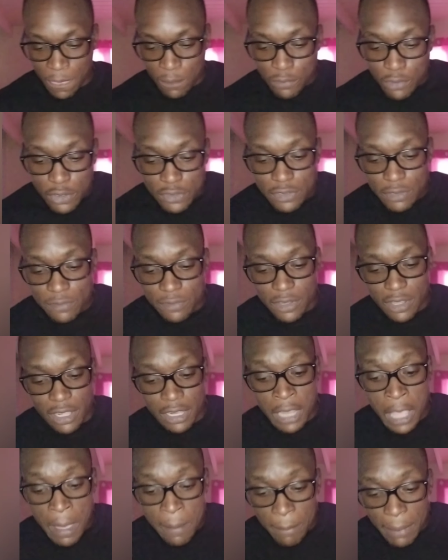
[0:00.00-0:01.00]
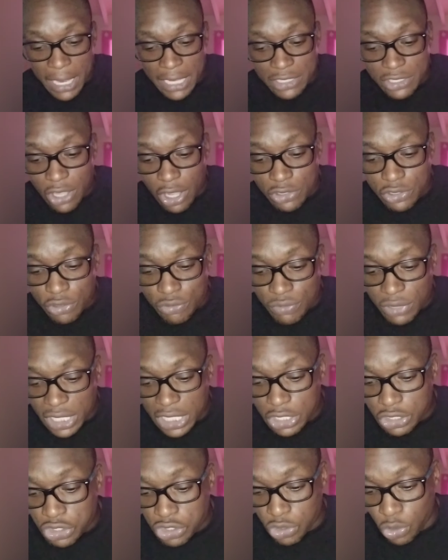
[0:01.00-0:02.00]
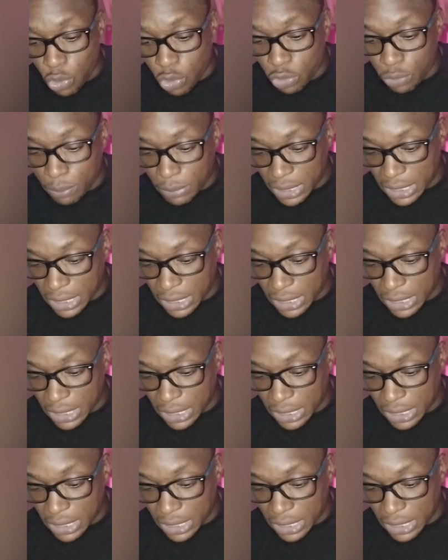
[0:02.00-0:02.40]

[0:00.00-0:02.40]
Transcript: First of all, my daughter really showed